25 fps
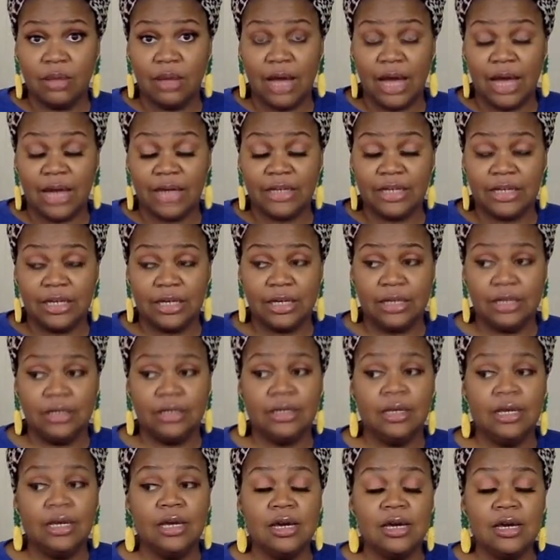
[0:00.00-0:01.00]
I did.
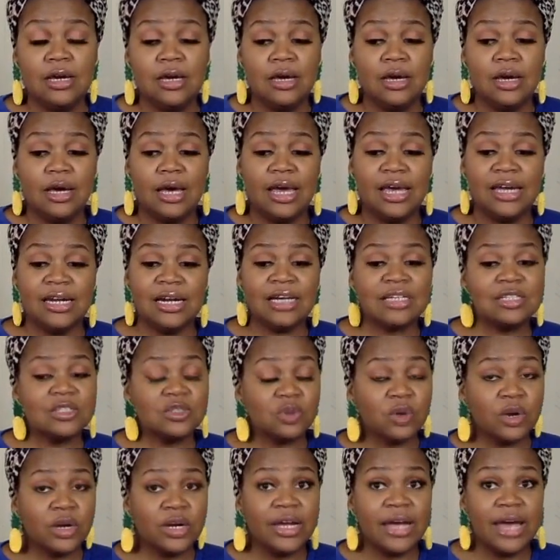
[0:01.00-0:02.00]
And I
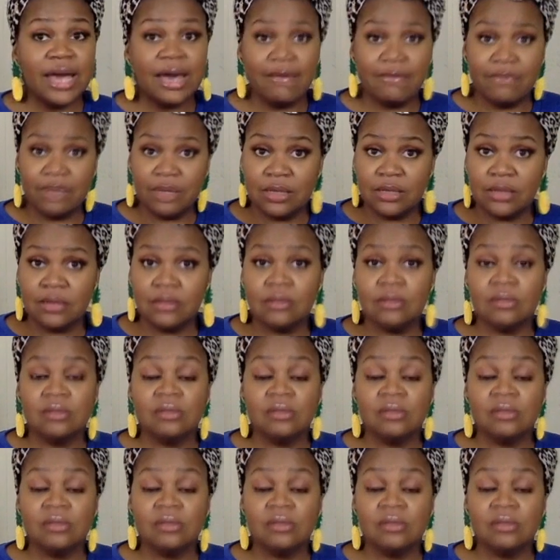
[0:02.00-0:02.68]
started having